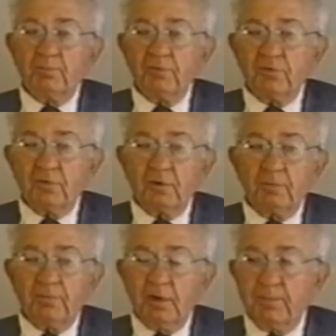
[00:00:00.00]
personal
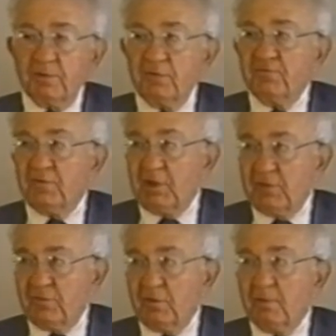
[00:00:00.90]
property
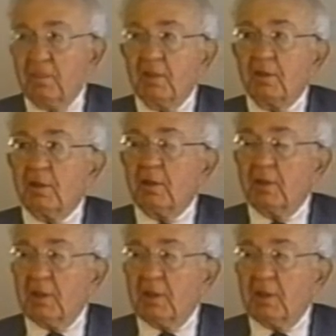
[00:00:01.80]
financing uh,